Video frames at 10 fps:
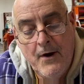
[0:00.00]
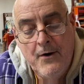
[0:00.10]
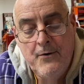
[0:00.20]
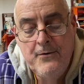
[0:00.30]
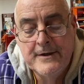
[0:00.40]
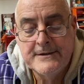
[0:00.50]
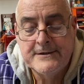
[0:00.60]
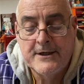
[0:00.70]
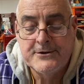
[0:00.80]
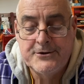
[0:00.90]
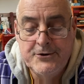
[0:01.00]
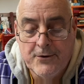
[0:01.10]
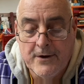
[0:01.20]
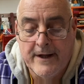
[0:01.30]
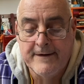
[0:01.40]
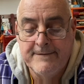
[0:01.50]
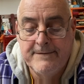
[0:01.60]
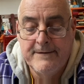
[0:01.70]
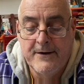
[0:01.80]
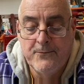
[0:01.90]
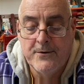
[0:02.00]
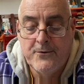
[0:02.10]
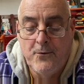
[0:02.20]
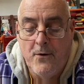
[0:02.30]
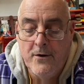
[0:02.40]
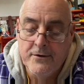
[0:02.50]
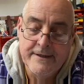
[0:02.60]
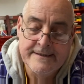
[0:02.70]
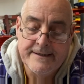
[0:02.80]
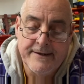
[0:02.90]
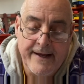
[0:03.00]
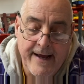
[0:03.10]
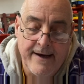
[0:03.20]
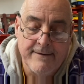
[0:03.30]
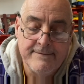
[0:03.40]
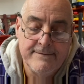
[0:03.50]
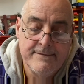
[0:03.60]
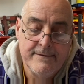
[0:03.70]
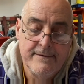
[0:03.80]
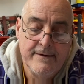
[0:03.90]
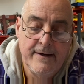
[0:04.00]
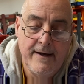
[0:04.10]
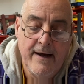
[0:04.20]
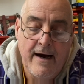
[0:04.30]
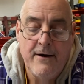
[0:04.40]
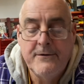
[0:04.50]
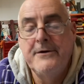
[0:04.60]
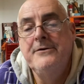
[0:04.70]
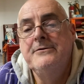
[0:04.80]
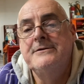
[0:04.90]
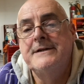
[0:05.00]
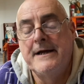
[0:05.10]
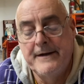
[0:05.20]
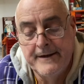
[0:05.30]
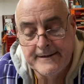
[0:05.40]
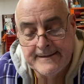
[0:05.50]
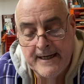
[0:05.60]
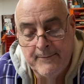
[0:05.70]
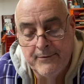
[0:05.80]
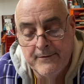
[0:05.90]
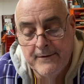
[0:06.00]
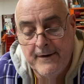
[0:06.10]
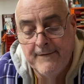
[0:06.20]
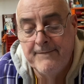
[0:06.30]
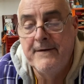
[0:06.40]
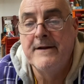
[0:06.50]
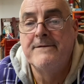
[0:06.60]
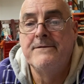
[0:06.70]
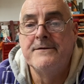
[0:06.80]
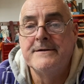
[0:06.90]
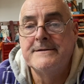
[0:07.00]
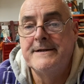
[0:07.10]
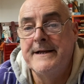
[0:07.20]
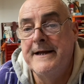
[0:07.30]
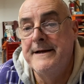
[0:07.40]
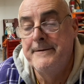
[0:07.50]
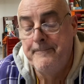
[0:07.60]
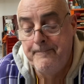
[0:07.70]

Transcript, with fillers: who has touched your life and what qualities did they have? How can you set an example of faithfulness today?